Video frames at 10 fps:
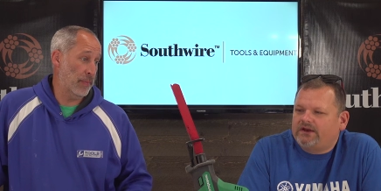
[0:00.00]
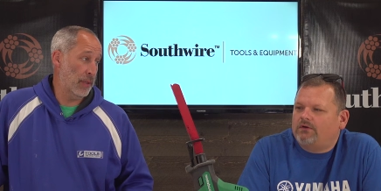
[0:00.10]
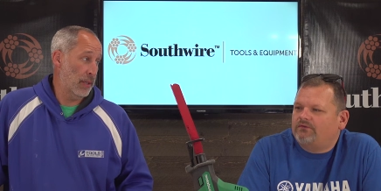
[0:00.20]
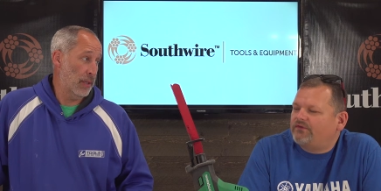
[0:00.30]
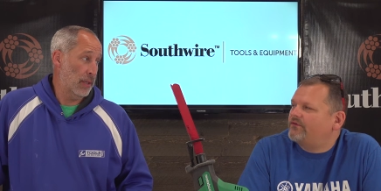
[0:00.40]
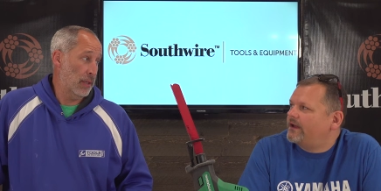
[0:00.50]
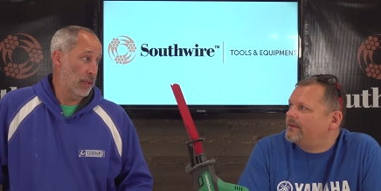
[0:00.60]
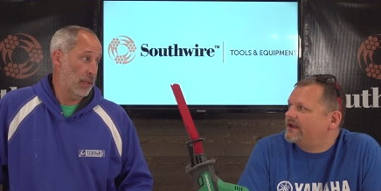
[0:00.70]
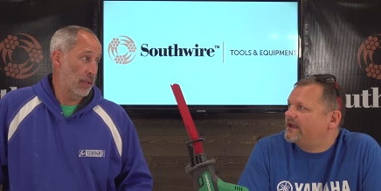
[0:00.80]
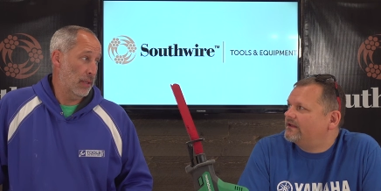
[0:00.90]
Speaker 1: known for
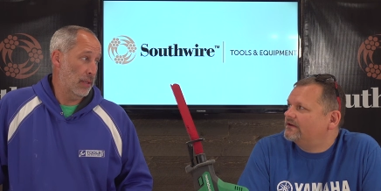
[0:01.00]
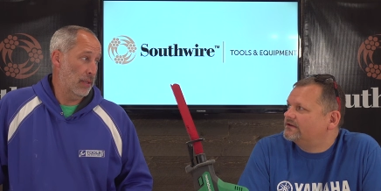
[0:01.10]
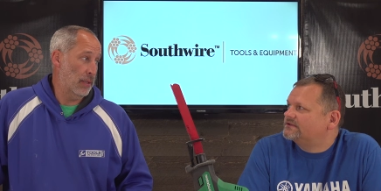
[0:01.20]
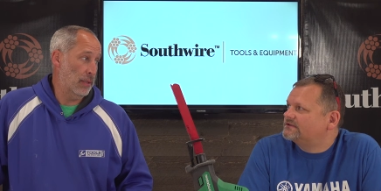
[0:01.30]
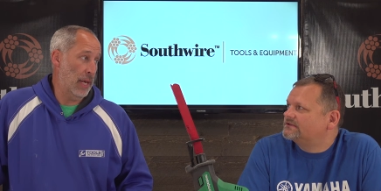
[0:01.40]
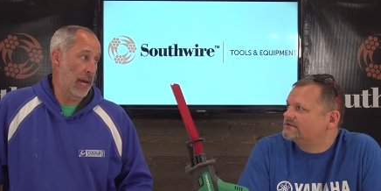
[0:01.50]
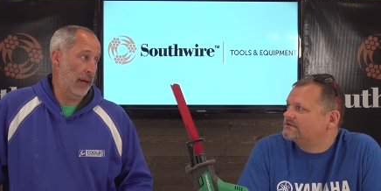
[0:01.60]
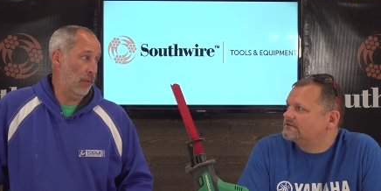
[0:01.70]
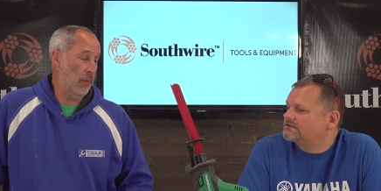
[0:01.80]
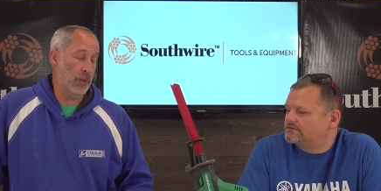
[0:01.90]
framing nailers.
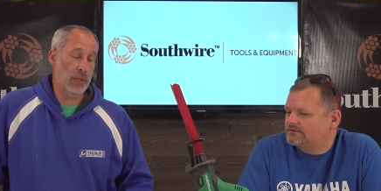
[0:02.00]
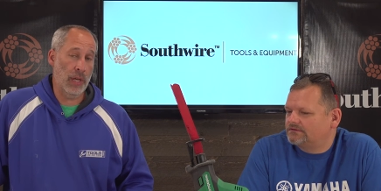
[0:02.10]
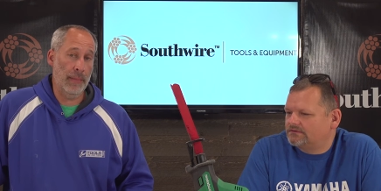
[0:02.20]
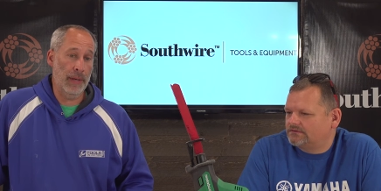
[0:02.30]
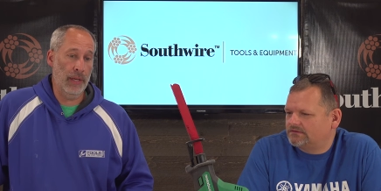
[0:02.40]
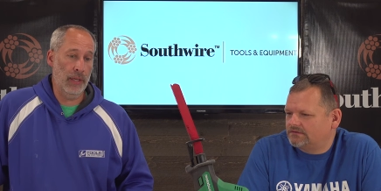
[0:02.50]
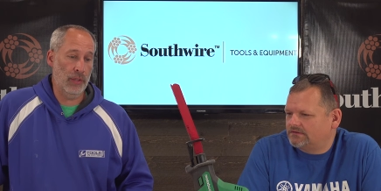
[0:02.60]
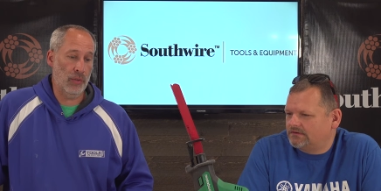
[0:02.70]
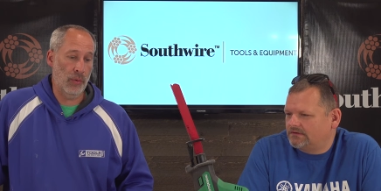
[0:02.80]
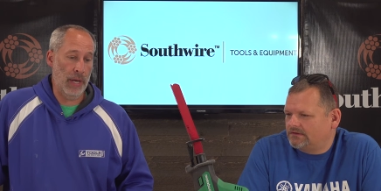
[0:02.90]
Speaker 2: Yeah, which I mean
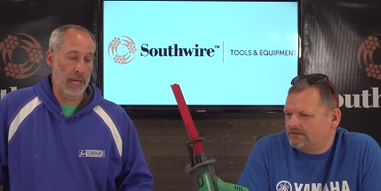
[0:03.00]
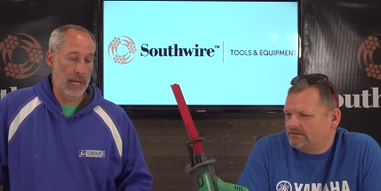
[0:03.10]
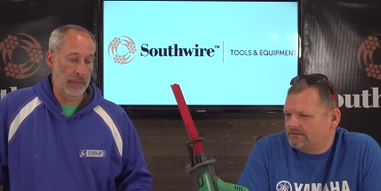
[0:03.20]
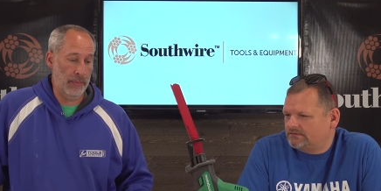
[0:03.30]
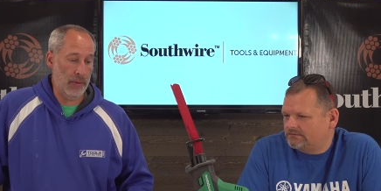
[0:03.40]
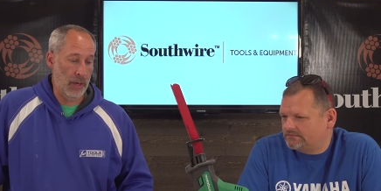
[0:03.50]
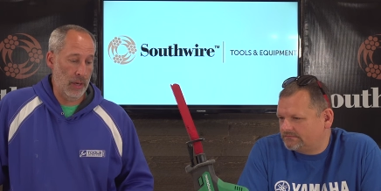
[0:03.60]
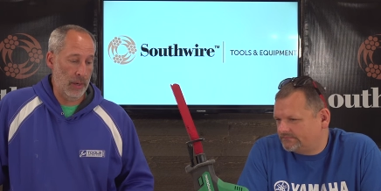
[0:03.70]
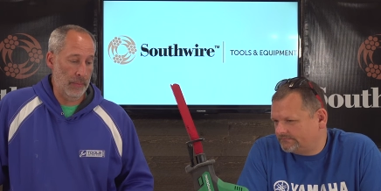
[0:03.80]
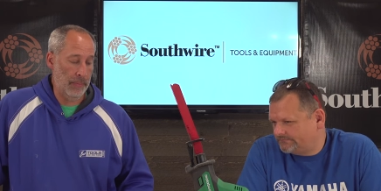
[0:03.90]
is great. And I'm
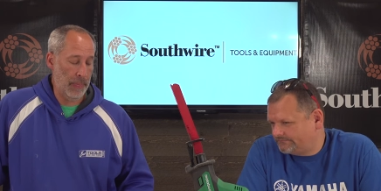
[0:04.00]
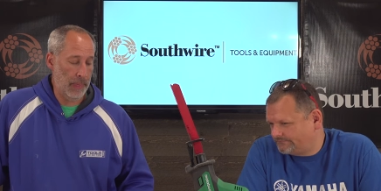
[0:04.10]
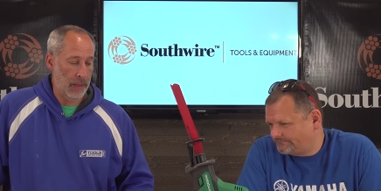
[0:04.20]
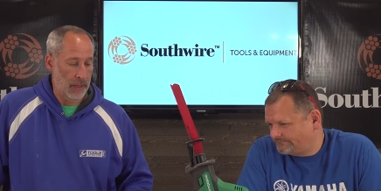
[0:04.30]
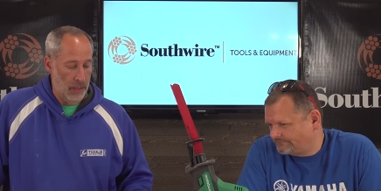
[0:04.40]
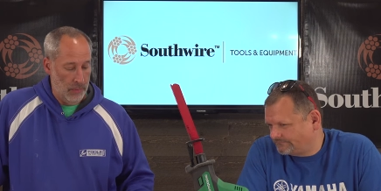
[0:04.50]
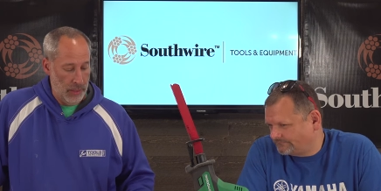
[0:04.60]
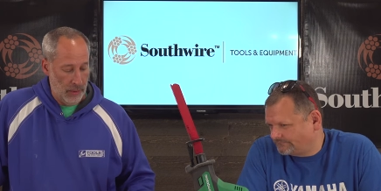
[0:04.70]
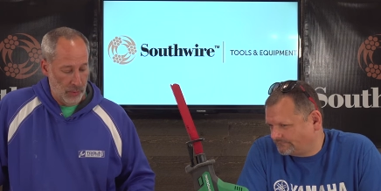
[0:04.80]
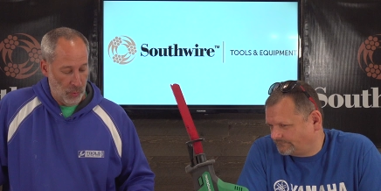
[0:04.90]
um,
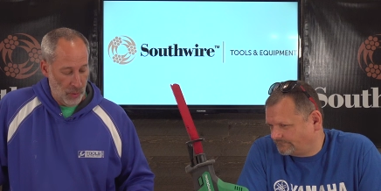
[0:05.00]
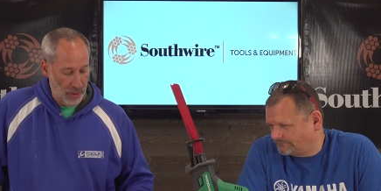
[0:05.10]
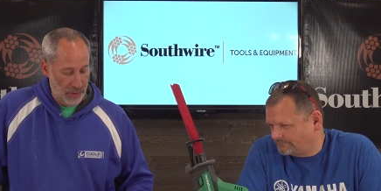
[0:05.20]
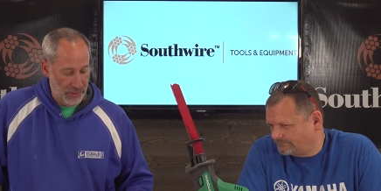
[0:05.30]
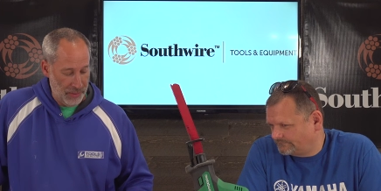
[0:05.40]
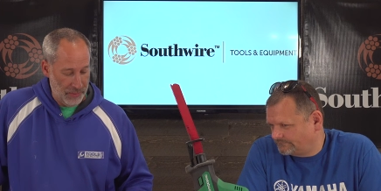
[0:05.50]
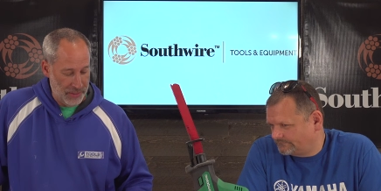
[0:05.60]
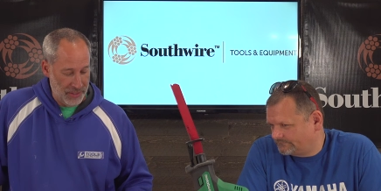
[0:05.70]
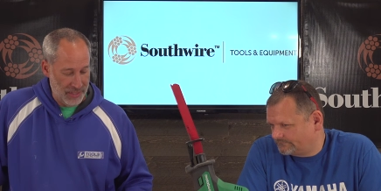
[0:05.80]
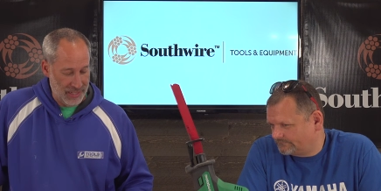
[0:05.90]
man, there was one other thing we
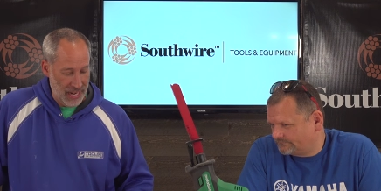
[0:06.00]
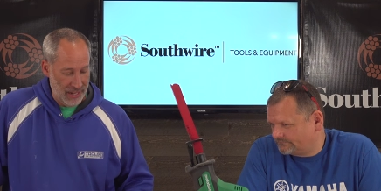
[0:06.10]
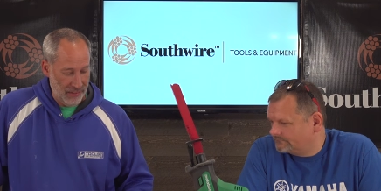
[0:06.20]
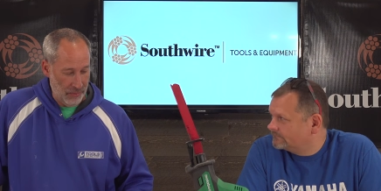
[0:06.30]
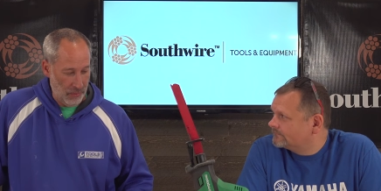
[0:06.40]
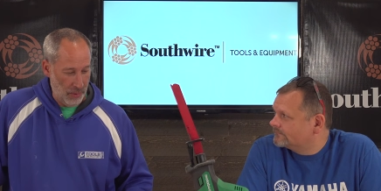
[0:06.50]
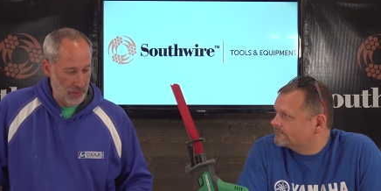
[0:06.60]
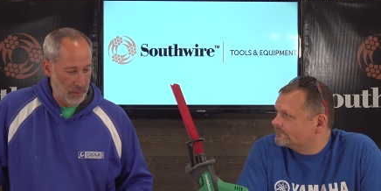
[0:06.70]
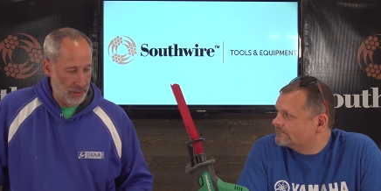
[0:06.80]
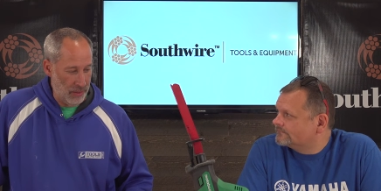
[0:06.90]
just got. A, what
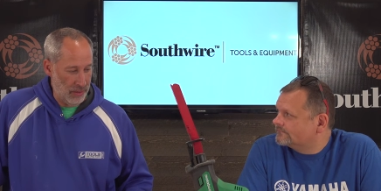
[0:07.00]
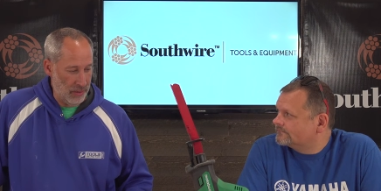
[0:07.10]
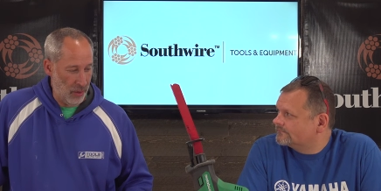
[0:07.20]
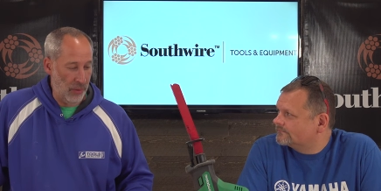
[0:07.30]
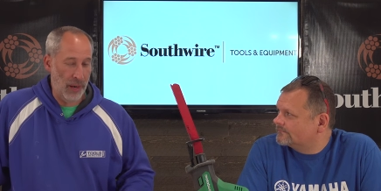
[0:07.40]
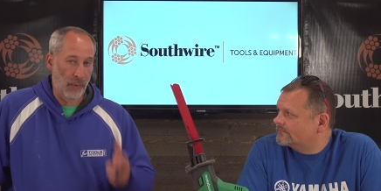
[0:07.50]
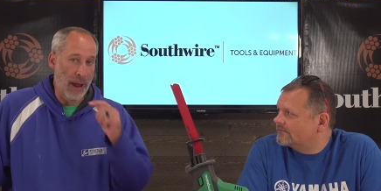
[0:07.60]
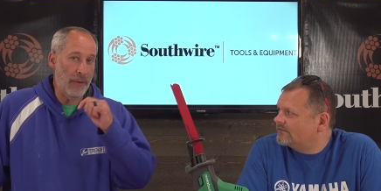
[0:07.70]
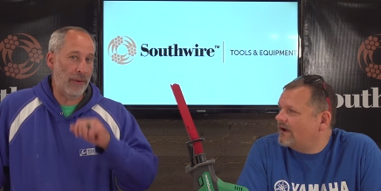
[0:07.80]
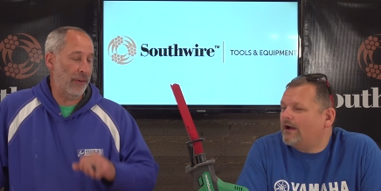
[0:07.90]
did we? Oh, that
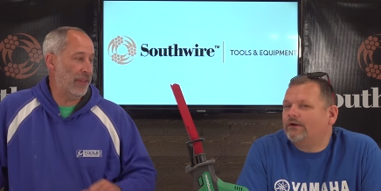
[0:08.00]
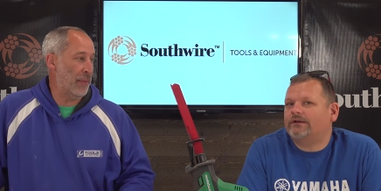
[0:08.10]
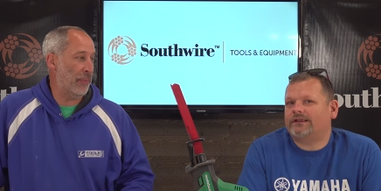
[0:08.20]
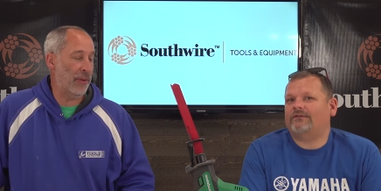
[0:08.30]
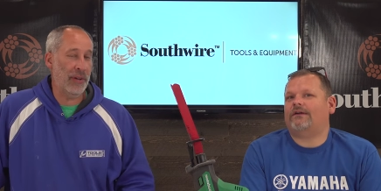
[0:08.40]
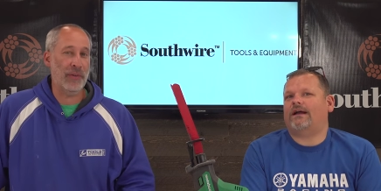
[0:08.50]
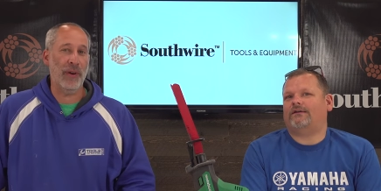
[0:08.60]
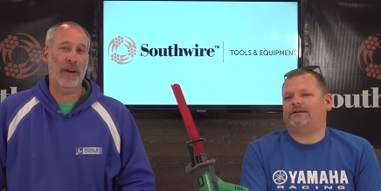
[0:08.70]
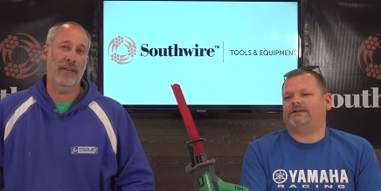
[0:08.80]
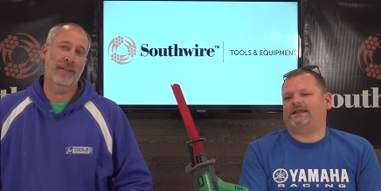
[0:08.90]
router, router that, that plunge
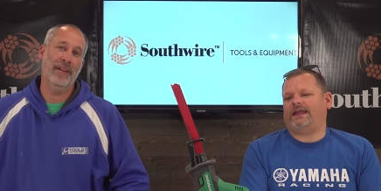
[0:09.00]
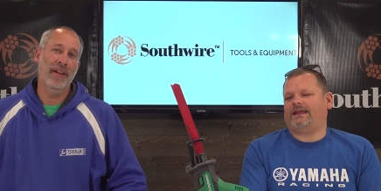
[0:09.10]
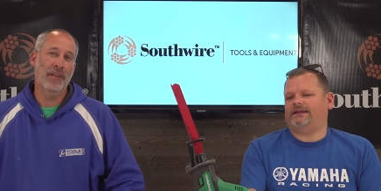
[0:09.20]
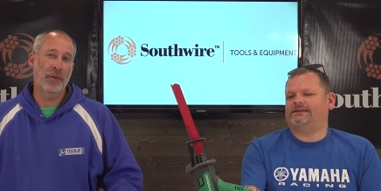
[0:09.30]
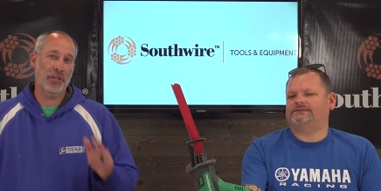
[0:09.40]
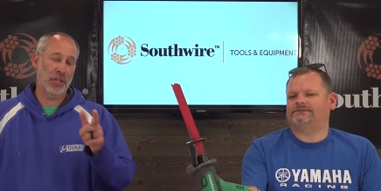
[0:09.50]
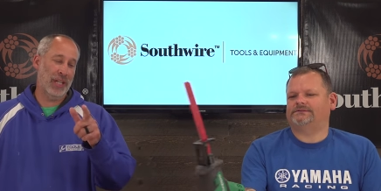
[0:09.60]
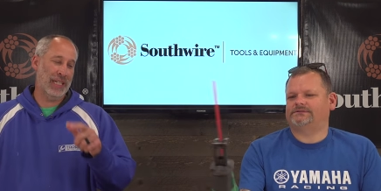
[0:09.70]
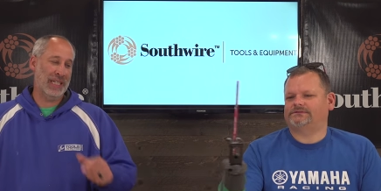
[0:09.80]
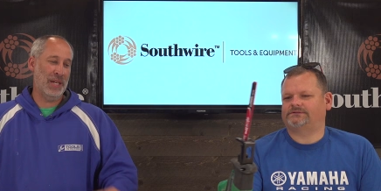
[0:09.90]
router, router, Yeah, which you're
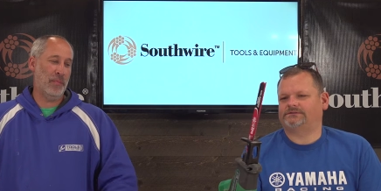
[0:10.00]
gonna see.